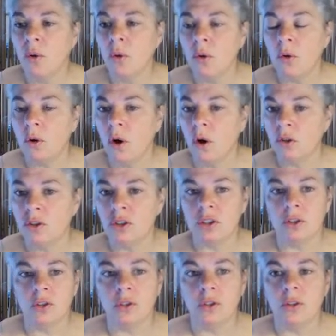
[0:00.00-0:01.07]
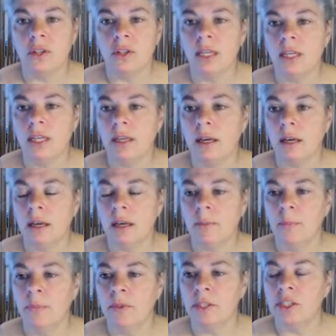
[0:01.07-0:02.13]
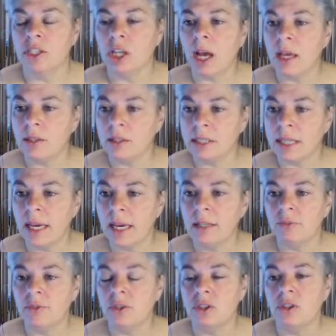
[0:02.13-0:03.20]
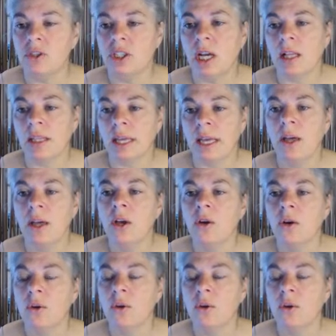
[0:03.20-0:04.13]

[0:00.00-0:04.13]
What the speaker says: or onto the childcare, level two childcare,